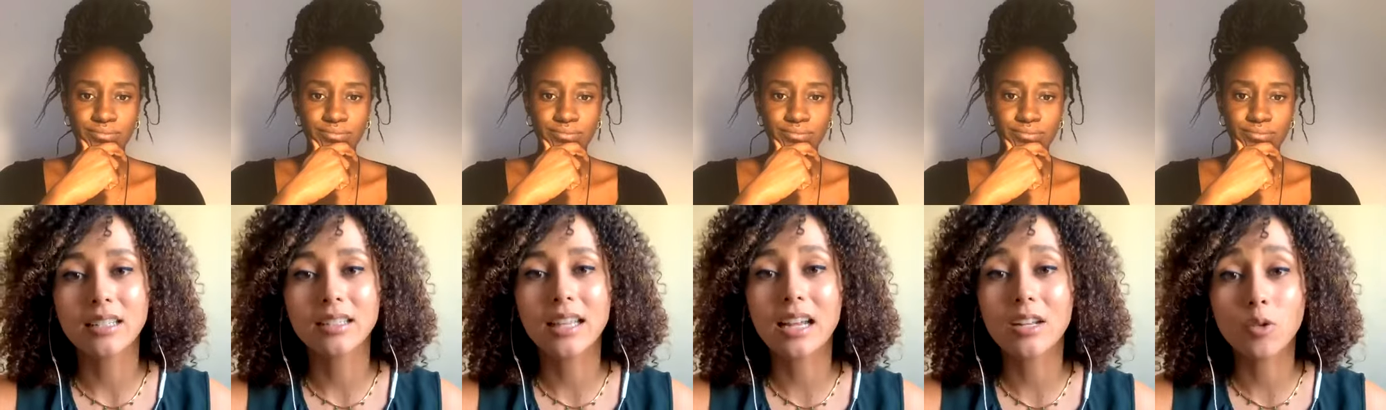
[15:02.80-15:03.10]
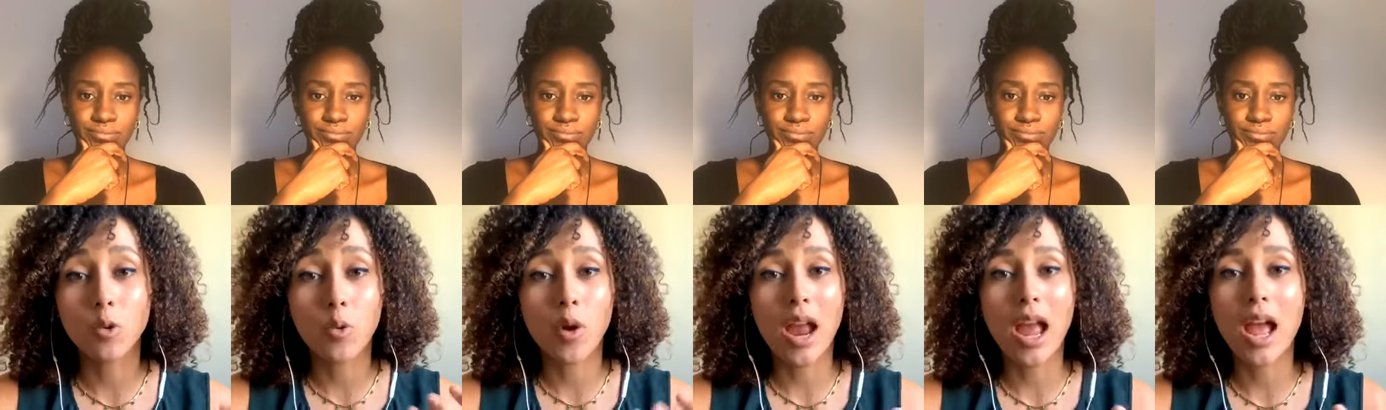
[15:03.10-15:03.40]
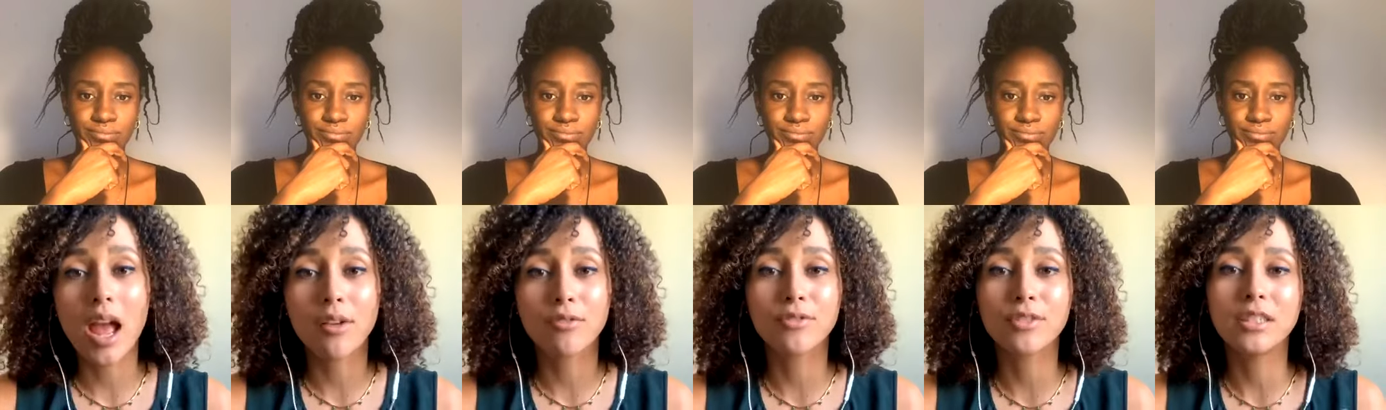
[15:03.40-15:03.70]
Speaker 1: that
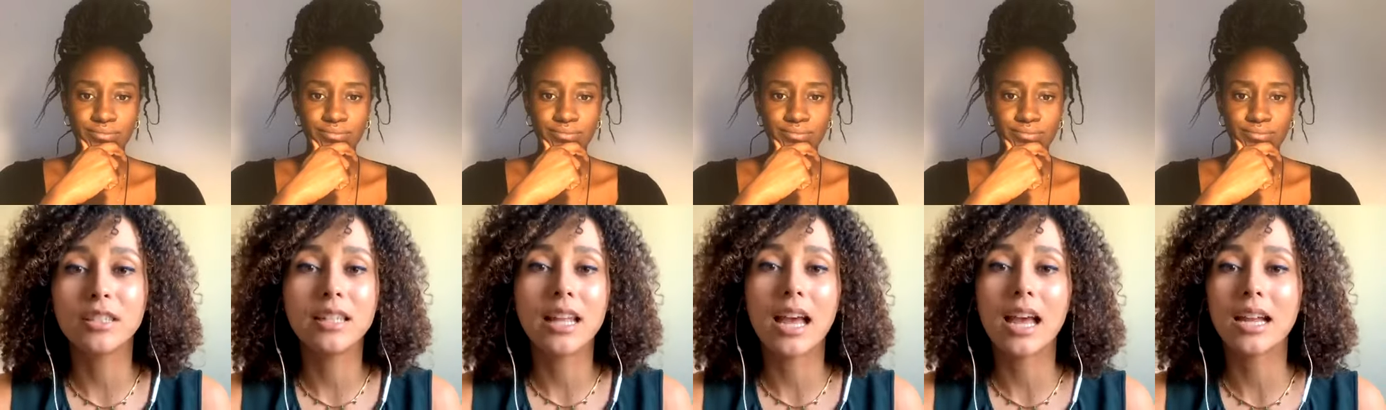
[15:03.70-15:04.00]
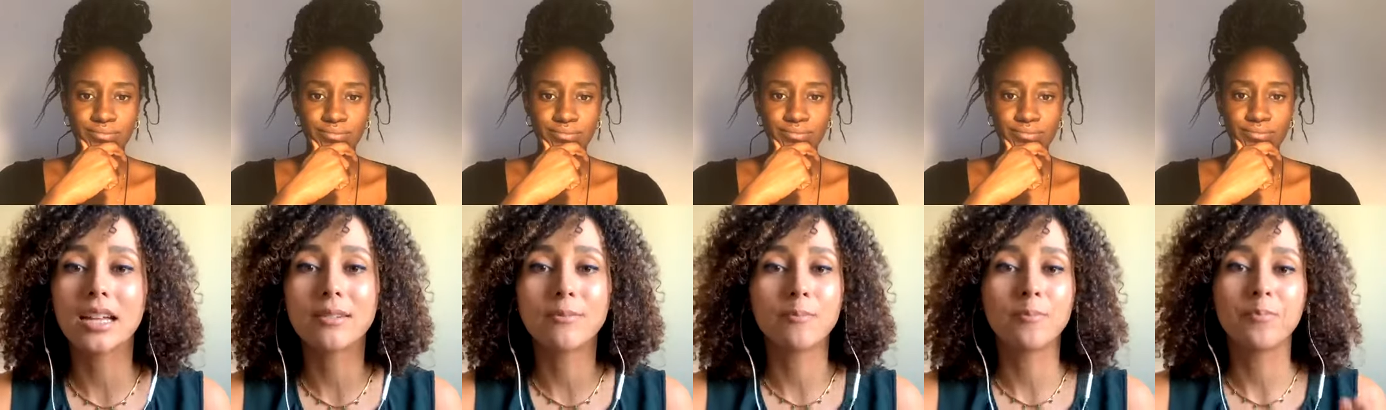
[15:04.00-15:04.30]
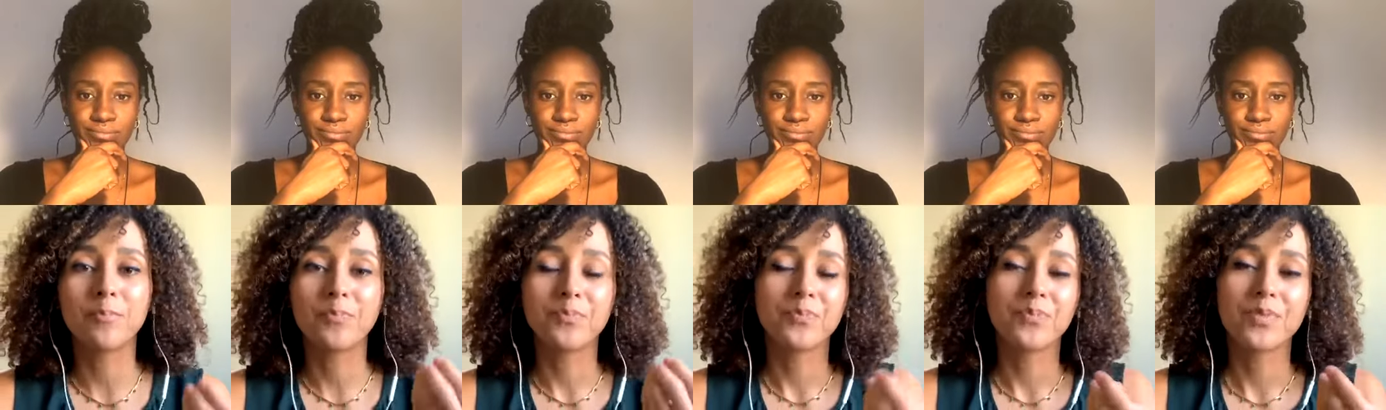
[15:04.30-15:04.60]
craft, that
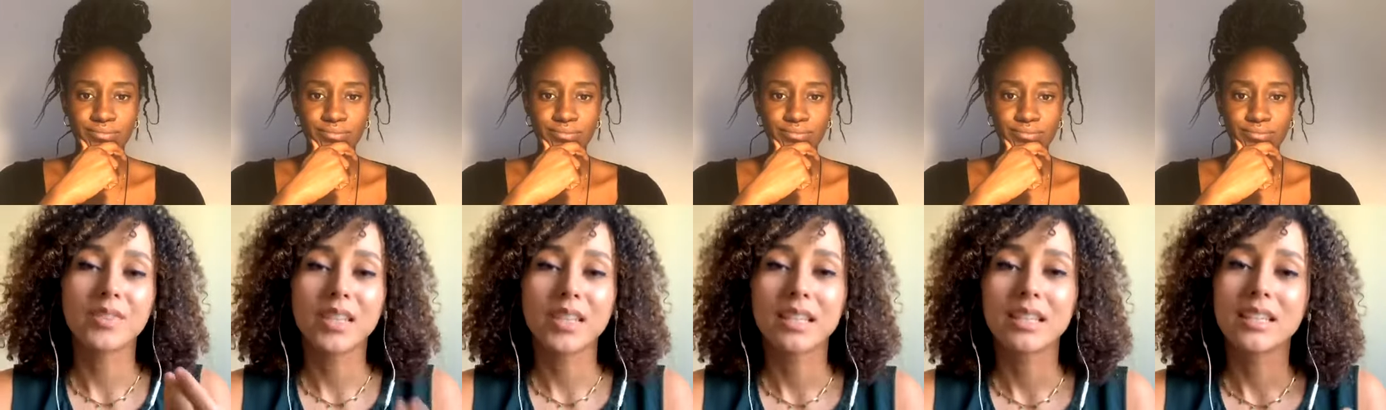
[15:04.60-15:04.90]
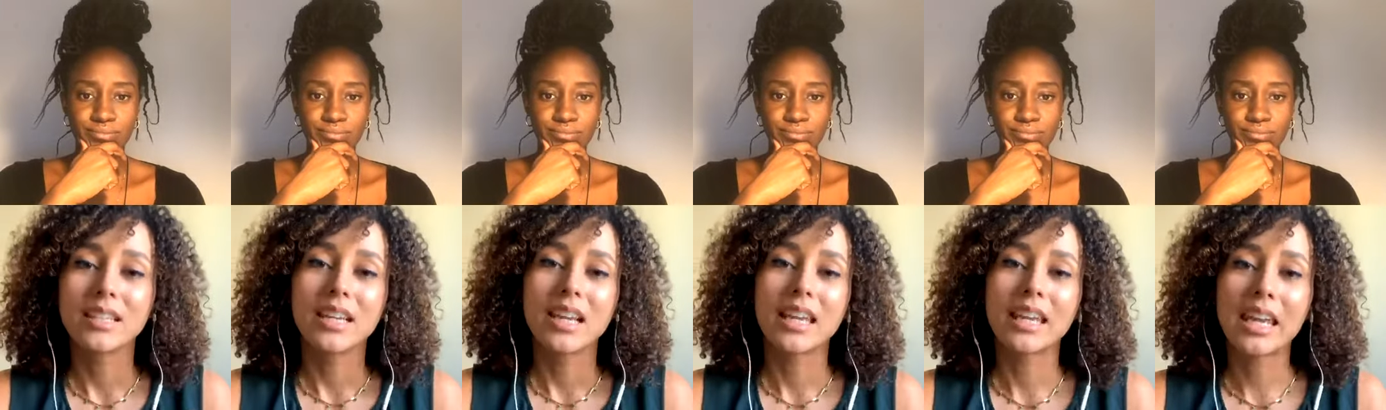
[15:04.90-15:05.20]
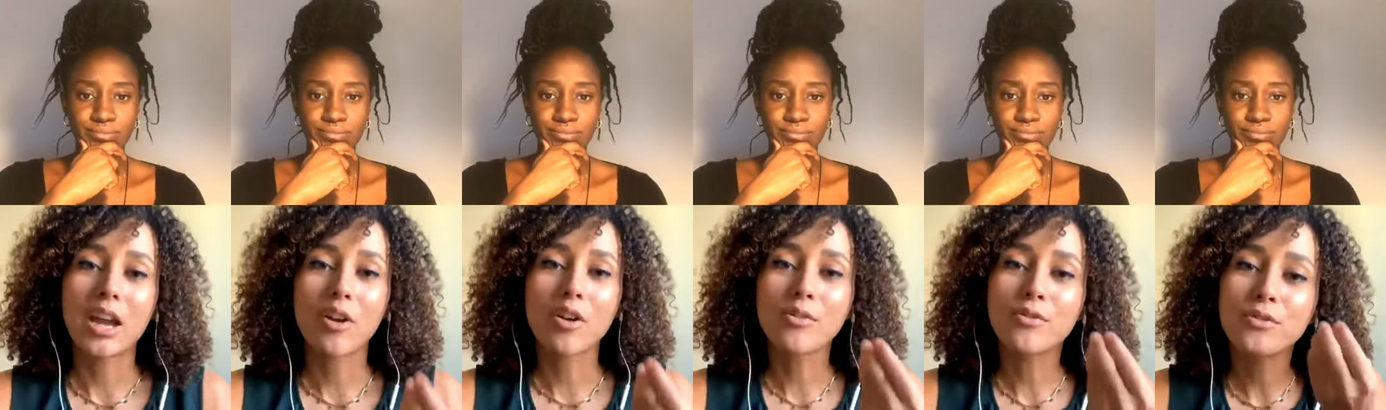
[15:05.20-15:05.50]

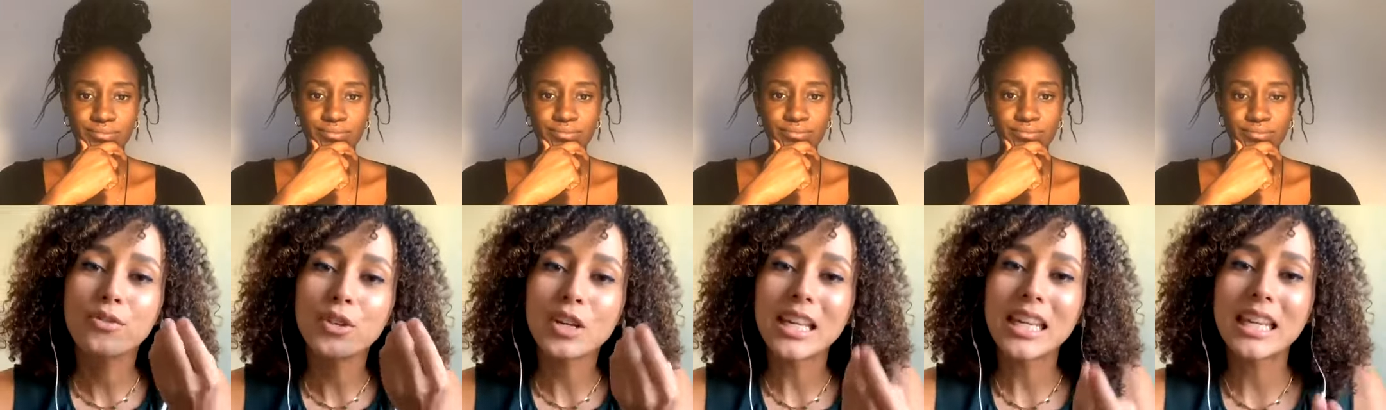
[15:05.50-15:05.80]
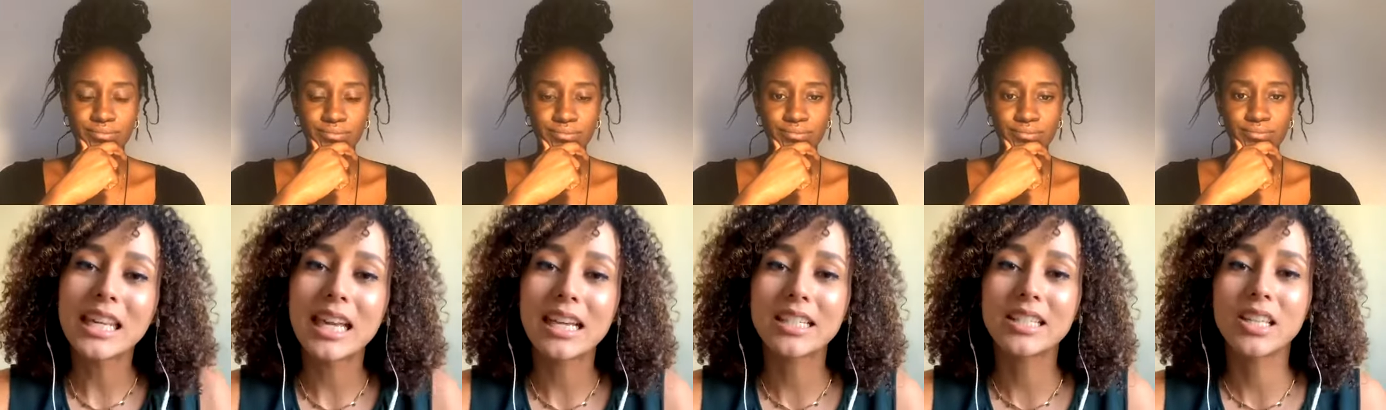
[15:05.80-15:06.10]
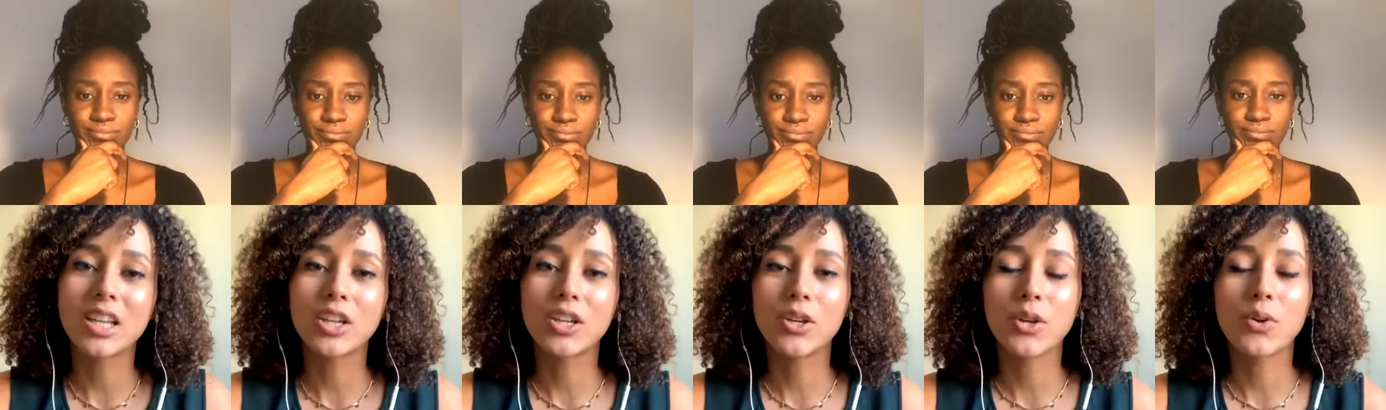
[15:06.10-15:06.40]
carefully
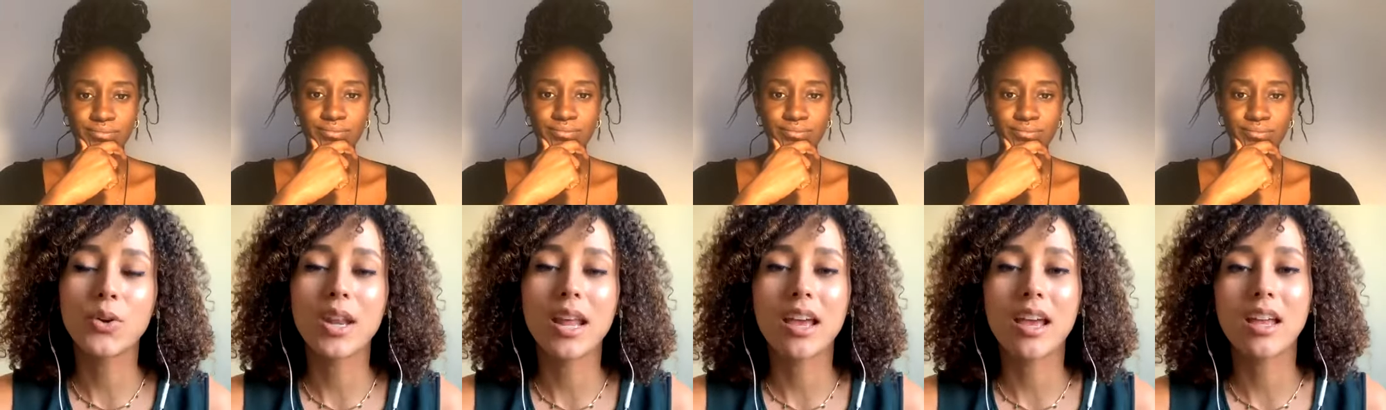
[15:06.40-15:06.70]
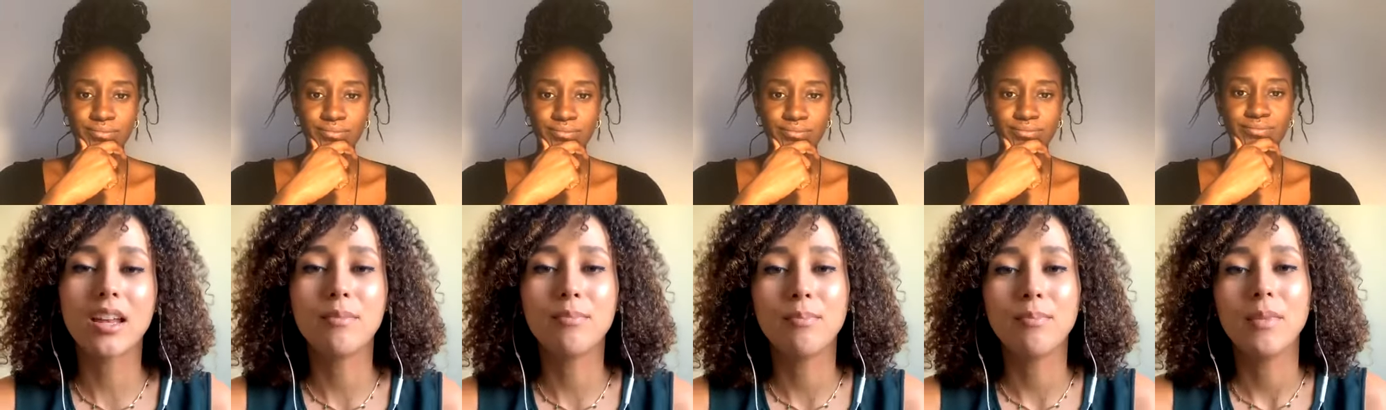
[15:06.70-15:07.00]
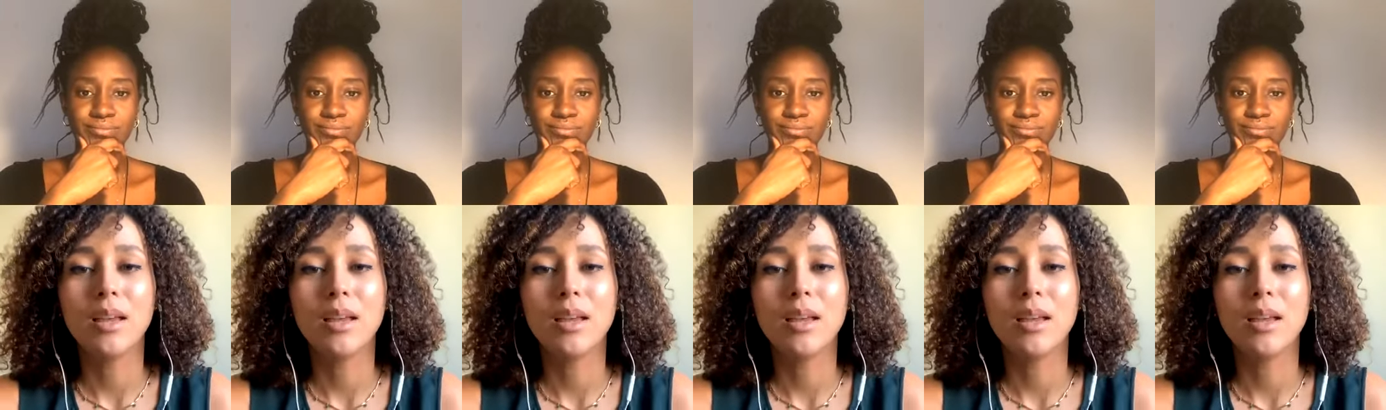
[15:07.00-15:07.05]
executed